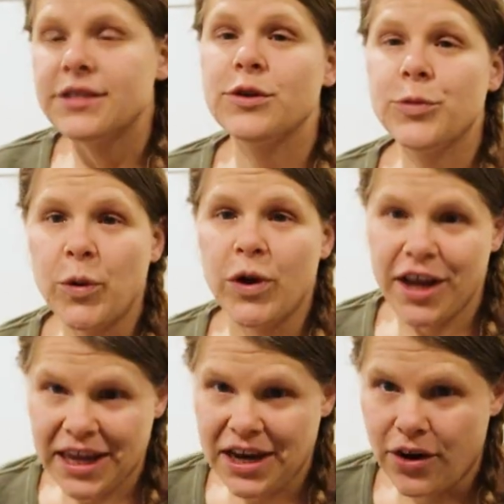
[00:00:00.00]
So poor
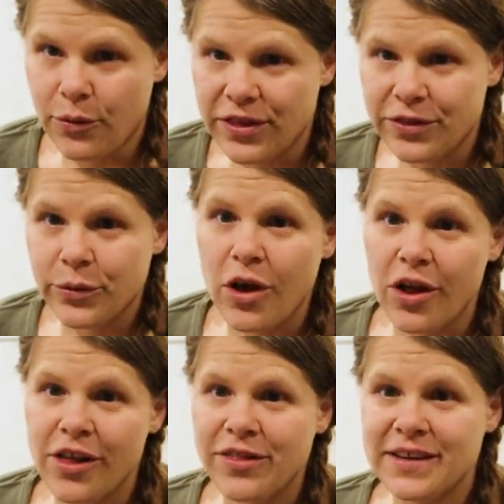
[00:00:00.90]
Akira went through
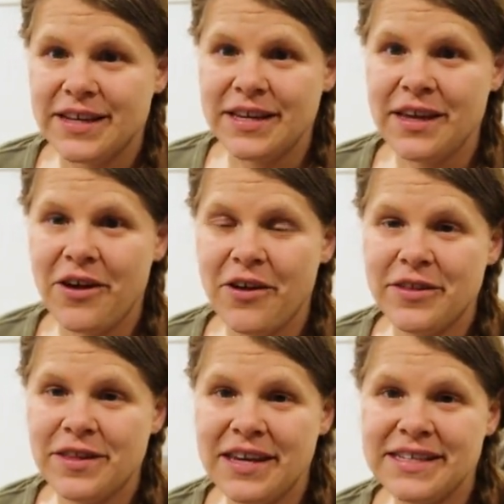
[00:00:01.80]
all the
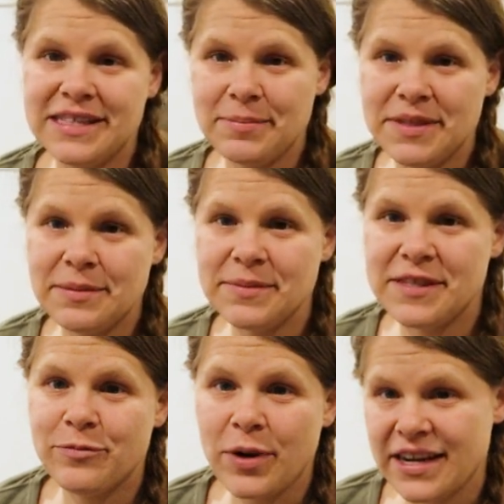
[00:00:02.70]
all the
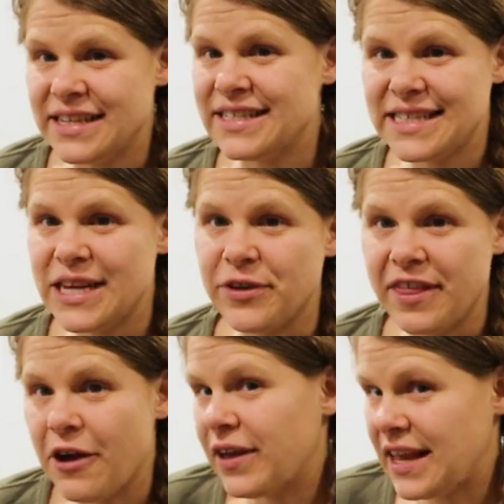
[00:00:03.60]
symptoms of pregnancy
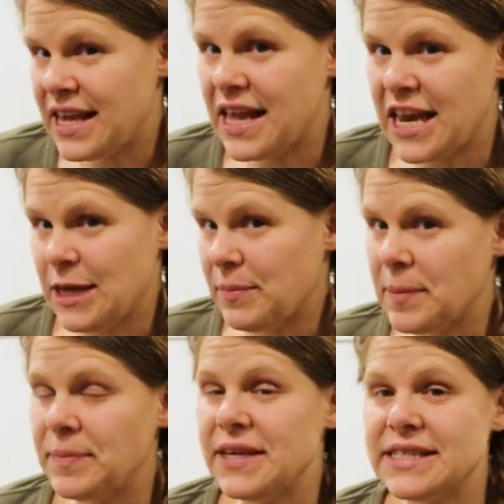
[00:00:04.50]
without getting any
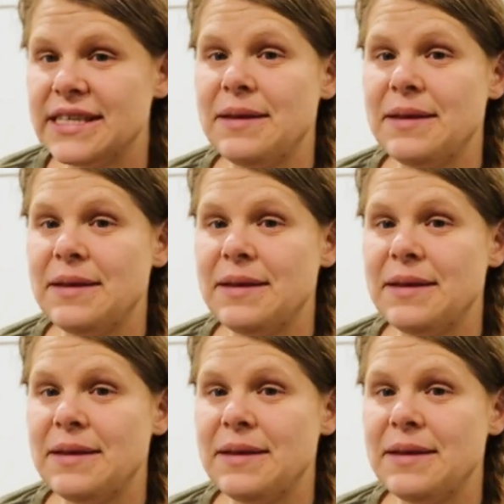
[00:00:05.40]
puppies,